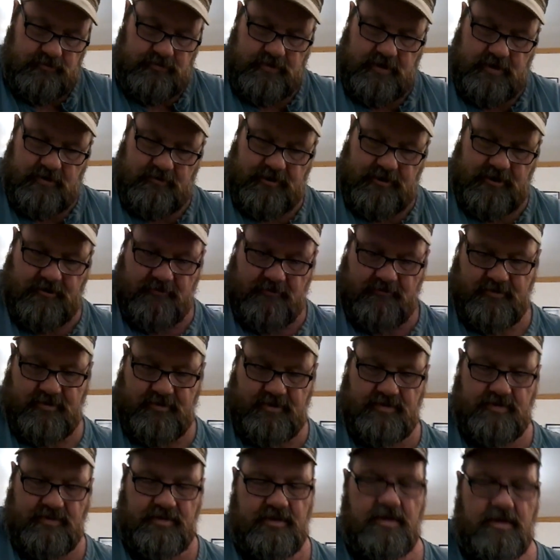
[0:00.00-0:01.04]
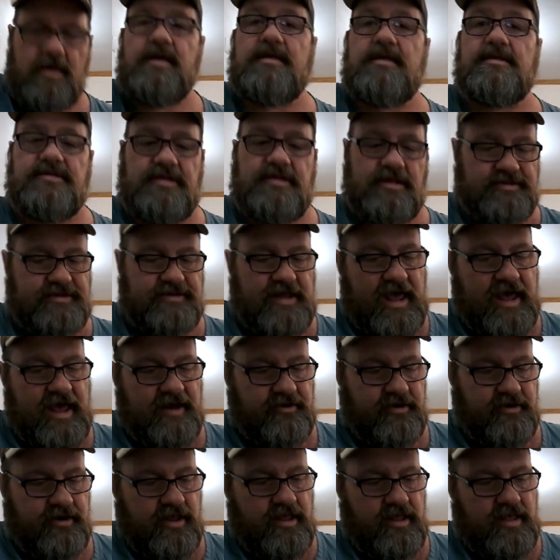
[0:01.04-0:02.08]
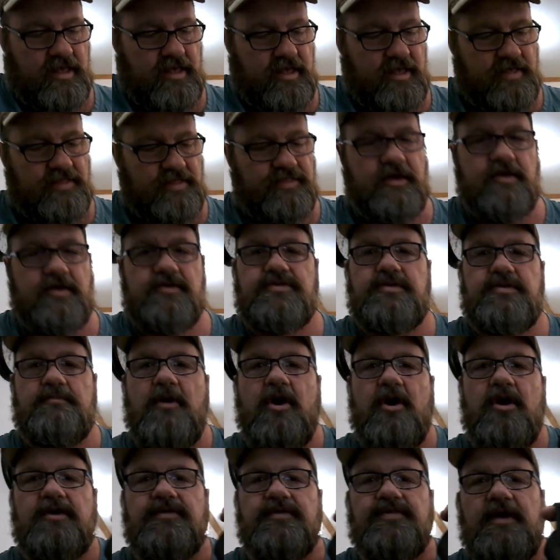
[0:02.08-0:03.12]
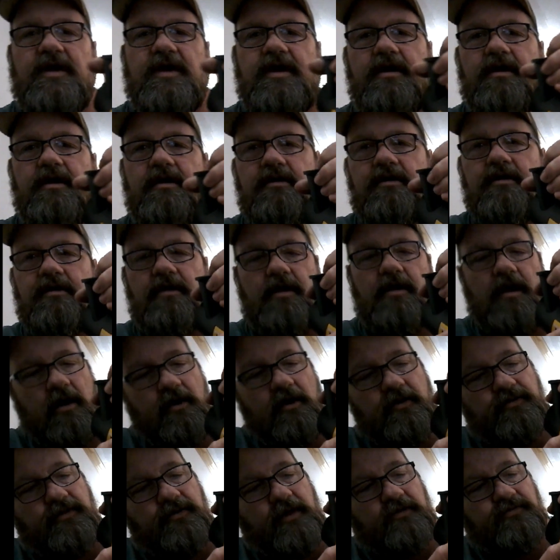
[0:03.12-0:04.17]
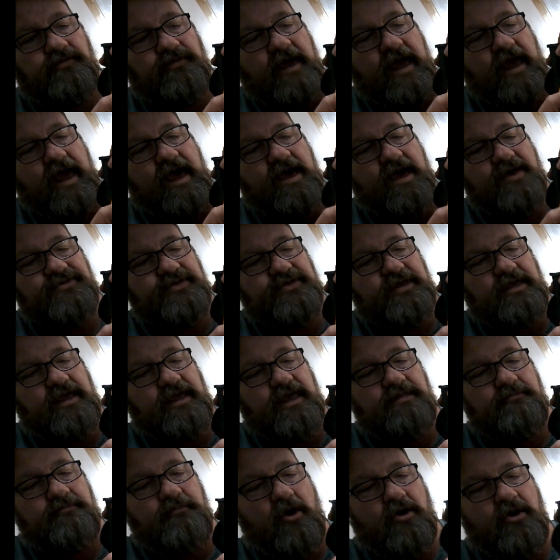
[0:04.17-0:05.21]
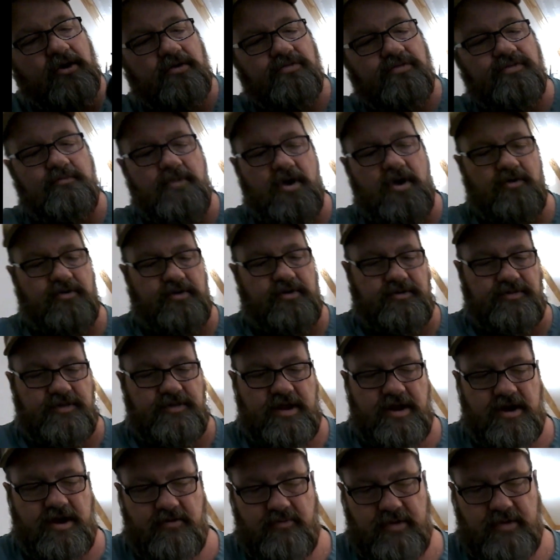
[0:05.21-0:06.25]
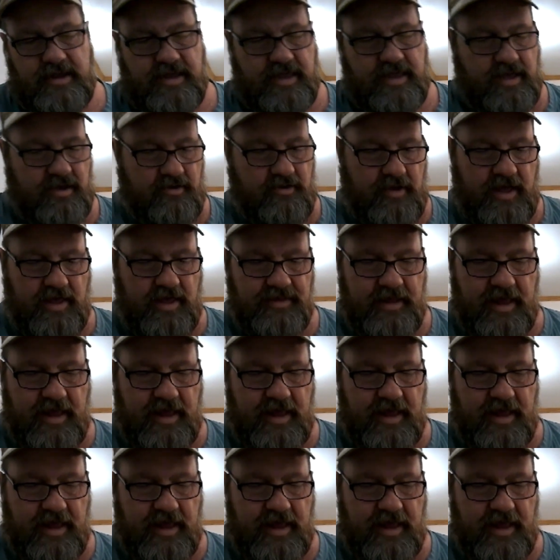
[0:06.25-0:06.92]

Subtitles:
we go. A little tighter. There's the mark there on the housing and mark on the motor. There we go.